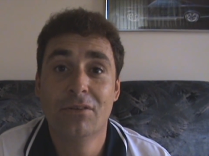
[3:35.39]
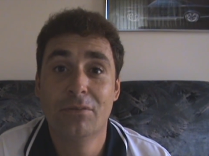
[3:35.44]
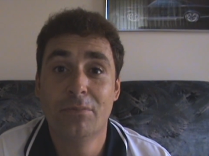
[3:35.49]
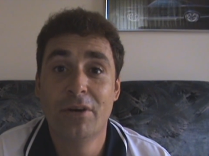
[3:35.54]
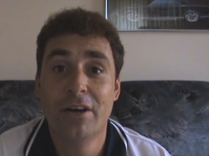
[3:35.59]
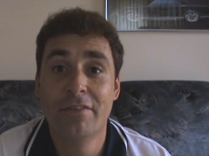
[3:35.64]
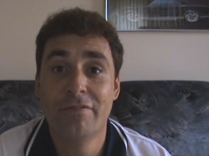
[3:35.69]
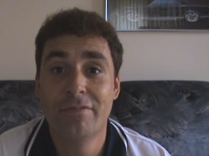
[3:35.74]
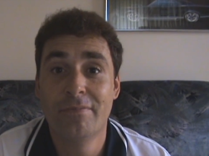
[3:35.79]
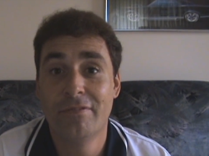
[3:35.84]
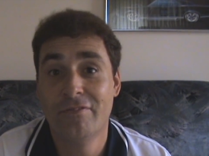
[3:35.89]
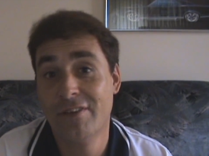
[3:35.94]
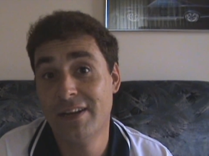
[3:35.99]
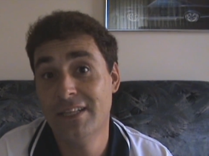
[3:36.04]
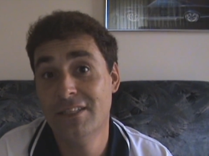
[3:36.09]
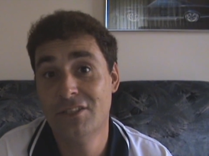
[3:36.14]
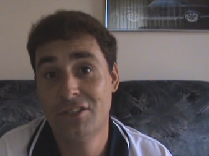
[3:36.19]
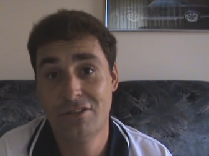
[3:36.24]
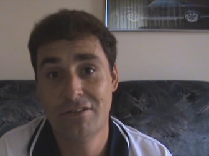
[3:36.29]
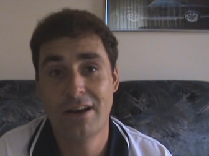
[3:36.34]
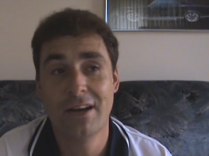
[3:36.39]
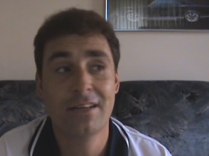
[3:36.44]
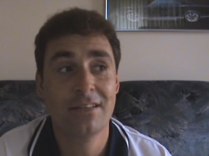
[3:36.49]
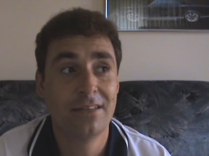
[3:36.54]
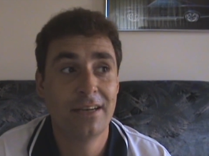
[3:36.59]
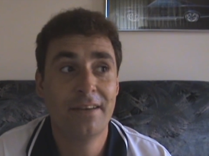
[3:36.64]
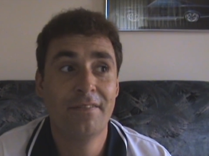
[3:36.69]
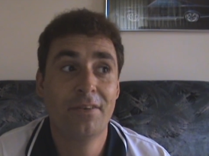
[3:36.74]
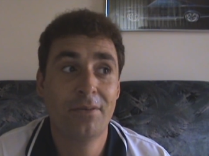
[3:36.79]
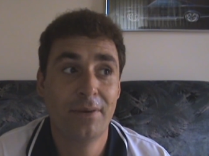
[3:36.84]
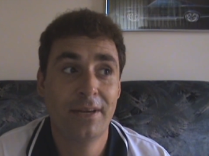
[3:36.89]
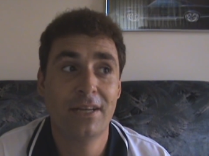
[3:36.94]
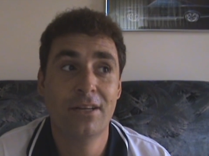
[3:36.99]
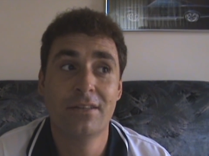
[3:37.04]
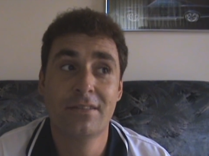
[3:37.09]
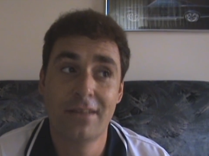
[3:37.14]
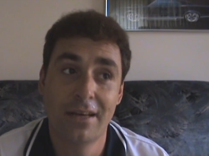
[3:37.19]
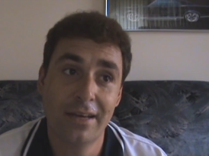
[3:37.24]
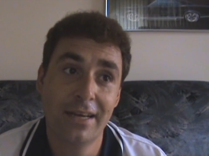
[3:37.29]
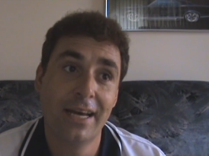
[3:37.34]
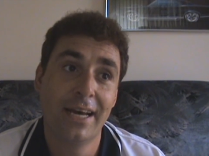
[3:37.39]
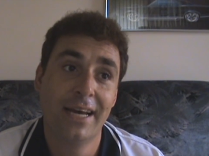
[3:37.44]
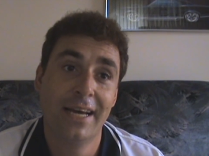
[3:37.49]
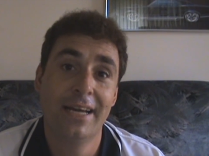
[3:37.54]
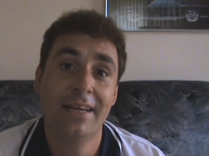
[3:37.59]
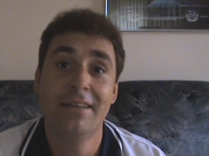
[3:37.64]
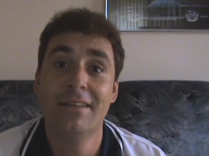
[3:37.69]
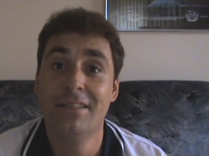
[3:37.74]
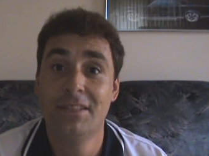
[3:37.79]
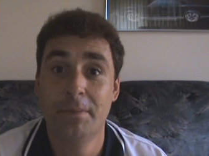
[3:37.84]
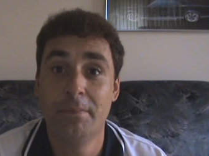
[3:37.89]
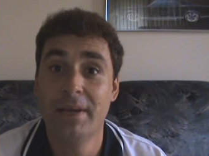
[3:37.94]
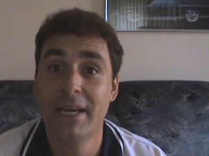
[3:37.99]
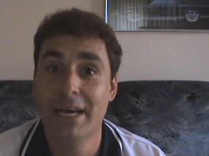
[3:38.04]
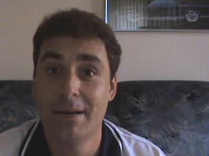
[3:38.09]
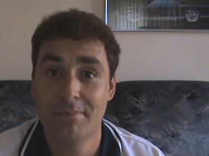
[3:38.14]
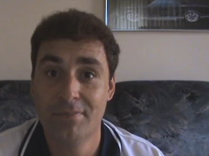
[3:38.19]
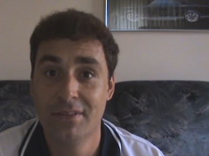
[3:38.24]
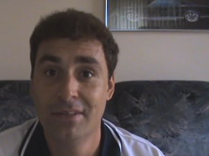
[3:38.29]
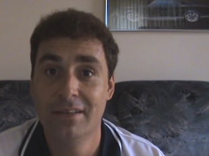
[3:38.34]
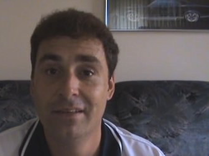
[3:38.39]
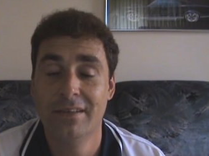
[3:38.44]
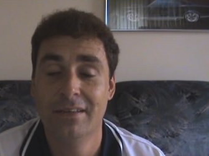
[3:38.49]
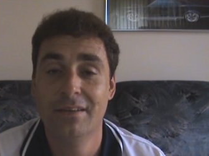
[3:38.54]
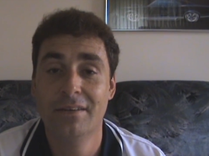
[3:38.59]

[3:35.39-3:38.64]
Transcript: all my friends' trucks and everyone else okay to pick up